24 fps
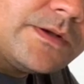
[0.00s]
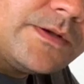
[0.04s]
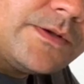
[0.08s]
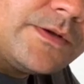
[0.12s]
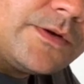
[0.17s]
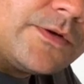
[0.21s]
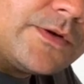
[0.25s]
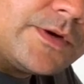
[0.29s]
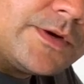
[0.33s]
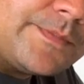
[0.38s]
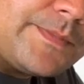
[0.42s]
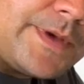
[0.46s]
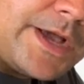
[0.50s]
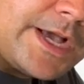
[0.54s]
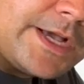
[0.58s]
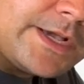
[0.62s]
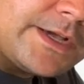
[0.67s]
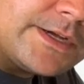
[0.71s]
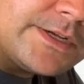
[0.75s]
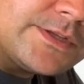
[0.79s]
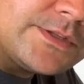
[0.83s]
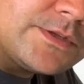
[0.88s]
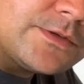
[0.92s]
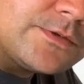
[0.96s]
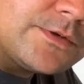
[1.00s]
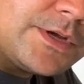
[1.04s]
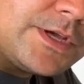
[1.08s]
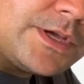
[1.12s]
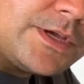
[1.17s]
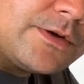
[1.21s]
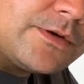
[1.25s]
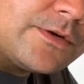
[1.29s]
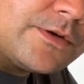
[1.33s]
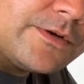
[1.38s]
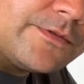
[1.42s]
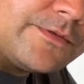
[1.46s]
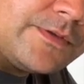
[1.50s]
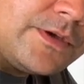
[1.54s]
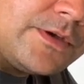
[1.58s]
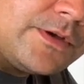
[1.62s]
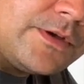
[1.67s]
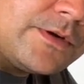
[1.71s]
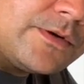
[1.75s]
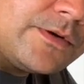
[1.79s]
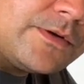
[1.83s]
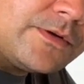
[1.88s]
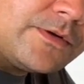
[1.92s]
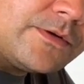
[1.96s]
going to backcountry, or if you
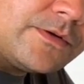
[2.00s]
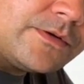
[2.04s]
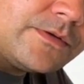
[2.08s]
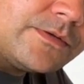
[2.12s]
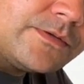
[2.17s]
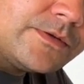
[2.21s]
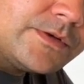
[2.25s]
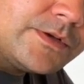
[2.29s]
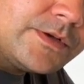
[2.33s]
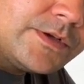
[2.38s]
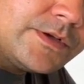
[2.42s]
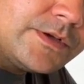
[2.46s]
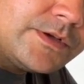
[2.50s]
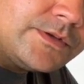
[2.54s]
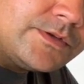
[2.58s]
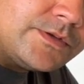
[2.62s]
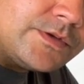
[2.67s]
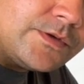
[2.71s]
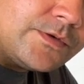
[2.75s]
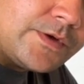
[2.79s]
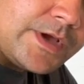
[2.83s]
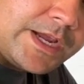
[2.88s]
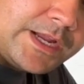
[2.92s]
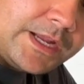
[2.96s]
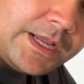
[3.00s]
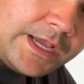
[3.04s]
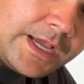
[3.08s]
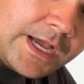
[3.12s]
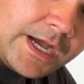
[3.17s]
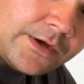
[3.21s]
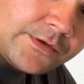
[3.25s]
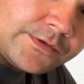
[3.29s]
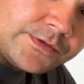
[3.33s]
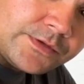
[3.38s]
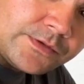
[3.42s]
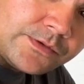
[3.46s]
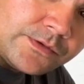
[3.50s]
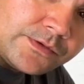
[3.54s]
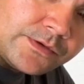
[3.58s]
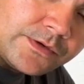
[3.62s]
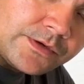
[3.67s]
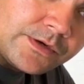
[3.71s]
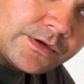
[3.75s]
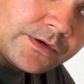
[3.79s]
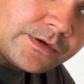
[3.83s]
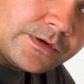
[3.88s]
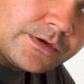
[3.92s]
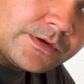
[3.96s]
go do any
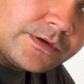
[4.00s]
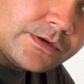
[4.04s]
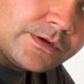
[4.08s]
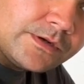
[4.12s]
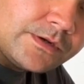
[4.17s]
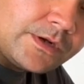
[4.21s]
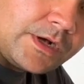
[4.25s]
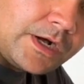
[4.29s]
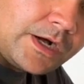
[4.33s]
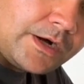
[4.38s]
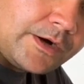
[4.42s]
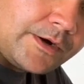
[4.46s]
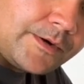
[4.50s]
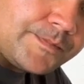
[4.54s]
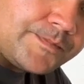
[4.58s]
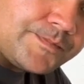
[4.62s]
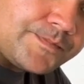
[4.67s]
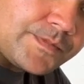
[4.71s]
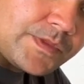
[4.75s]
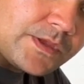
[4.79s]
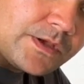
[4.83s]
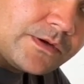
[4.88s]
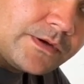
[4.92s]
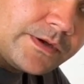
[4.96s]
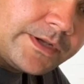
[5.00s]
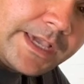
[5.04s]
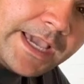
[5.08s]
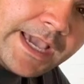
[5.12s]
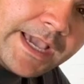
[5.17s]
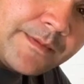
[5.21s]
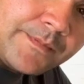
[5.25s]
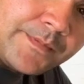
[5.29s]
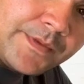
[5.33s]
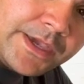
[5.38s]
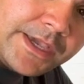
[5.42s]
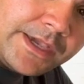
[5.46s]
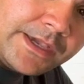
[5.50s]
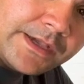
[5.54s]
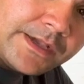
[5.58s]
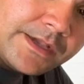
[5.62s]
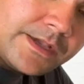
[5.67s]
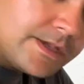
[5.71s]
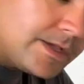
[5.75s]
outdoor camping.